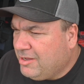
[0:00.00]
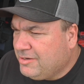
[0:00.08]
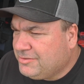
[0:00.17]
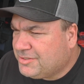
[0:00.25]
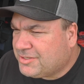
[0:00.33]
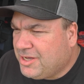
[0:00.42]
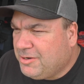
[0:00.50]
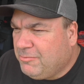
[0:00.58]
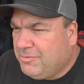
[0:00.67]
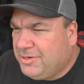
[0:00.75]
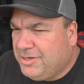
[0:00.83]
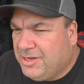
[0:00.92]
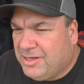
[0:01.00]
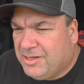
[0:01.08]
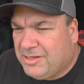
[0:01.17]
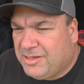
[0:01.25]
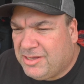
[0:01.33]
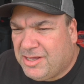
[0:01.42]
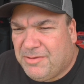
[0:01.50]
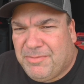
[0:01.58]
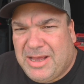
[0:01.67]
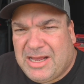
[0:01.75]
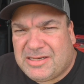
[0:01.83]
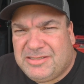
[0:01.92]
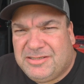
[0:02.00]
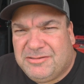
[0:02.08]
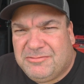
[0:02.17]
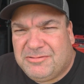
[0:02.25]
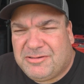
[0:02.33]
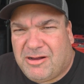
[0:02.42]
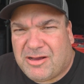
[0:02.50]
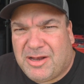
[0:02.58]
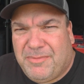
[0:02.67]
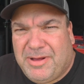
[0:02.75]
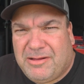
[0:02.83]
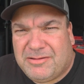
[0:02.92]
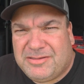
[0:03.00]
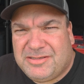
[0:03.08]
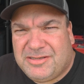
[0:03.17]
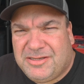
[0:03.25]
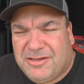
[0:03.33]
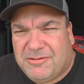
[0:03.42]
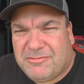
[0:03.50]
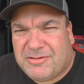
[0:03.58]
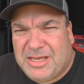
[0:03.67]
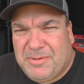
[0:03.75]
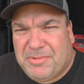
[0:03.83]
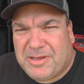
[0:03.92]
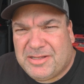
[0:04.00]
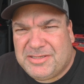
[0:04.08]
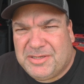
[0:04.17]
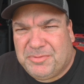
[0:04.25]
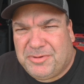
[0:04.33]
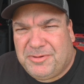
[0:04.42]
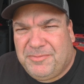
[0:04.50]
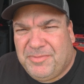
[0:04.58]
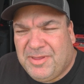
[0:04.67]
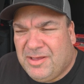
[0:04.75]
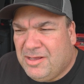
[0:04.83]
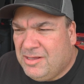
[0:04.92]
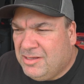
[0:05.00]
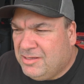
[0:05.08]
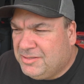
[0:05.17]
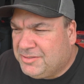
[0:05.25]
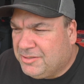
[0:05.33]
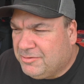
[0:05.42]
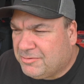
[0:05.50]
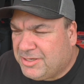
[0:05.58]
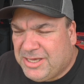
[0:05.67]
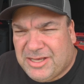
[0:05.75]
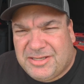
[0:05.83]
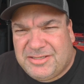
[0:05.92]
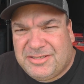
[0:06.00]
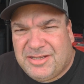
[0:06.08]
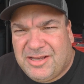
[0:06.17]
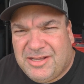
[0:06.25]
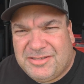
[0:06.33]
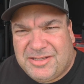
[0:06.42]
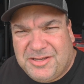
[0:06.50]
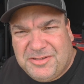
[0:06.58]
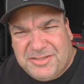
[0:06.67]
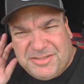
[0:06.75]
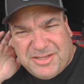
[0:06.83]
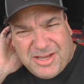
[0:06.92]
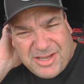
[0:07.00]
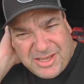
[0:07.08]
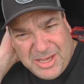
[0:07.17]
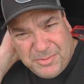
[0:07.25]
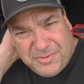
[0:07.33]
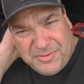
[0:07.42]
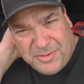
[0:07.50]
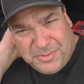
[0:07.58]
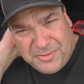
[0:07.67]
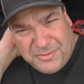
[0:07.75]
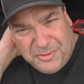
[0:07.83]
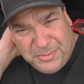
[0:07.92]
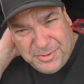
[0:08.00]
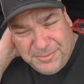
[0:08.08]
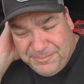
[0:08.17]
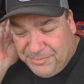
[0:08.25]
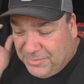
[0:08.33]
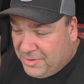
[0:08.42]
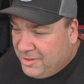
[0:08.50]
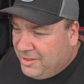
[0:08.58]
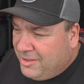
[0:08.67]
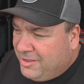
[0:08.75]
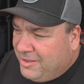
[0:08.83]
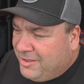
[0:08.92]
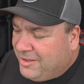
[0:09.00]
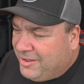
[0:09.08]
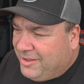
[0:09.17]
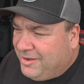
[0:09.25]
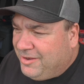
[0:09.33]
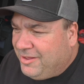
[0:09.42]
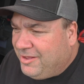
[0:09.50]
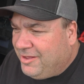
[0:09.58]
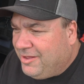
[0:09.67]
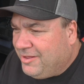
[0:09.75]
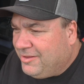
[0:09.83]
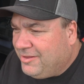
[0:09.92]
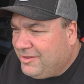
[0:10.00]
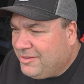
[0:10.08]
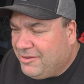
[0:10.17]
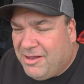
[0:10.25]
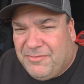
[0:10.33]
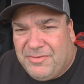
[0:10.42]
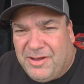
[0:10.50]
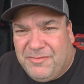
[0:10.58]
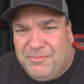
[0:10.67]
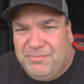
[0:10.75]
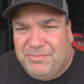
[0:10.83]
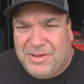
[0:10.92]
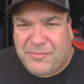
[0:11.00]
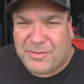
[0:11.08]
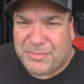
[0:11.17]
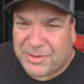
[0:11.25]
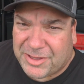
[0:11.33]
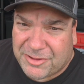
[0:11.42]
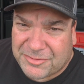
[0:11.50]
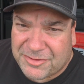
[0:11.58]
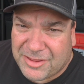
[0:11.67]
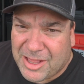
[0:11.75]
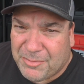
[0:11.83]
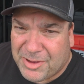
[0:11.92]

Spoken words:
just kind of wanted to get back to talking about, keeping it simple. So KISS, as they used to say, keep it simple, stupid. And I've definitely been guilty of that